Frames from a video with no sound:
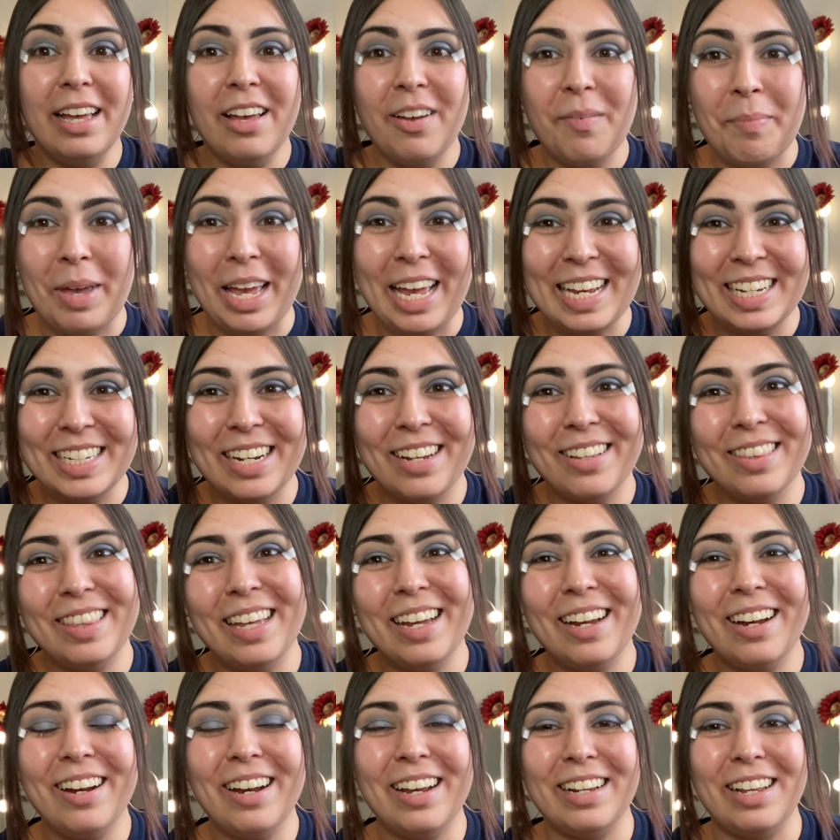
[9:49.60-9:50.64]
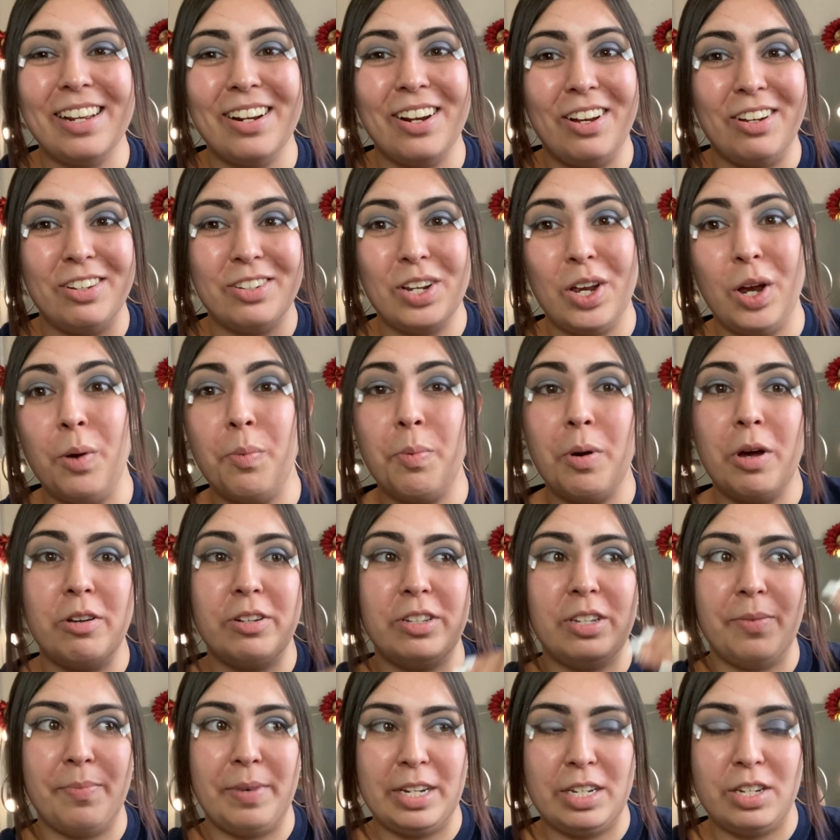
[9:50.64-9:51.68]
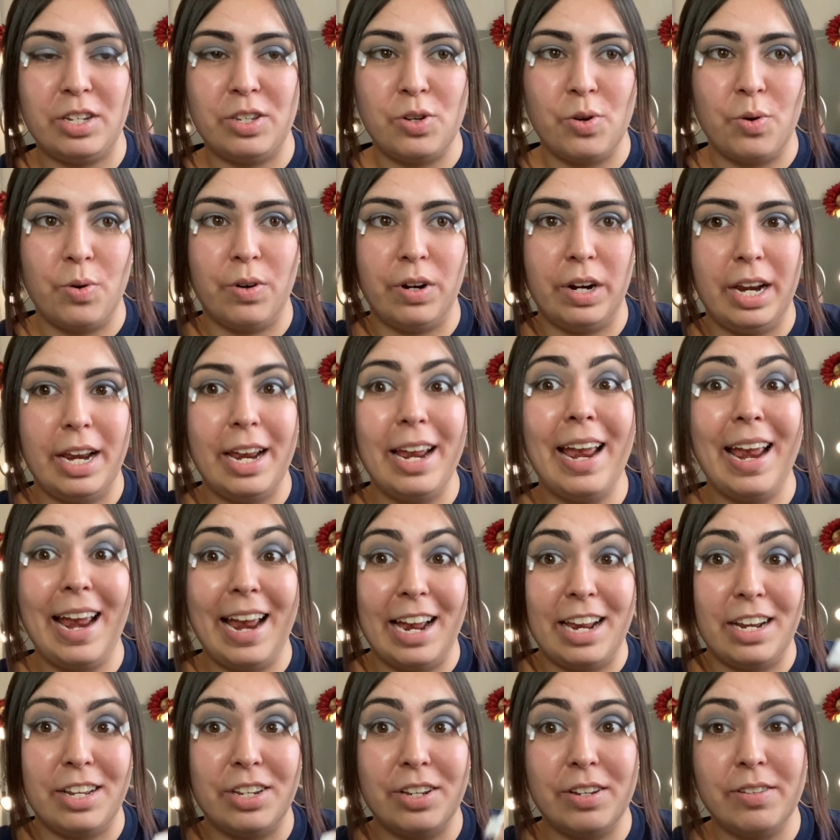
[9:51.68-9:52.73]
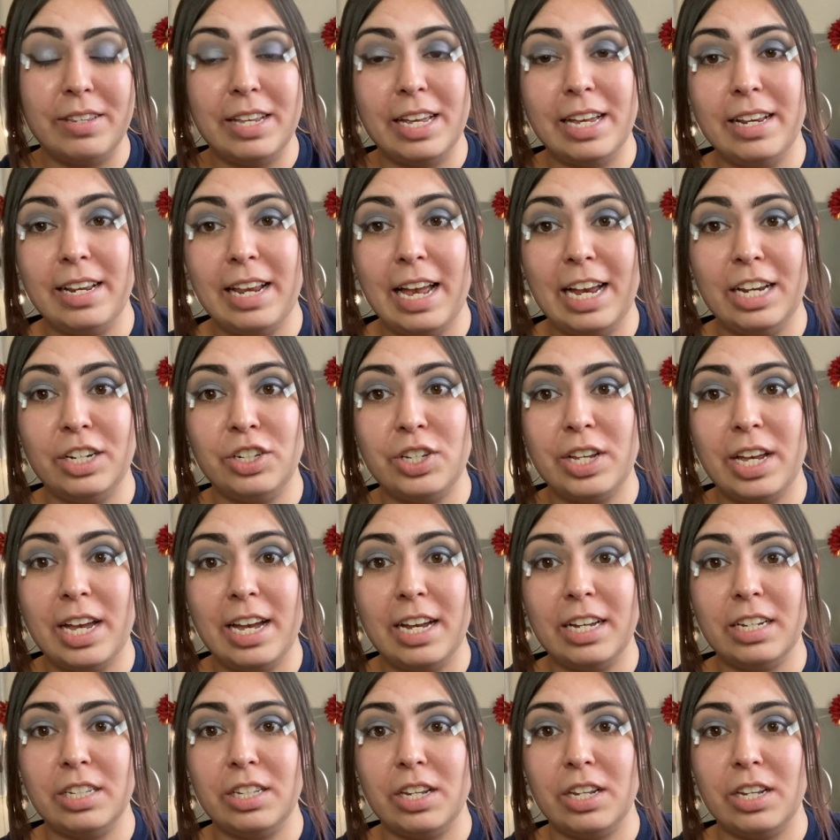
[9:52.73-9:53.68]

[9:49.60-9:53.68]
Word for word: page out there, and then also post in my story and do 10 hashtags.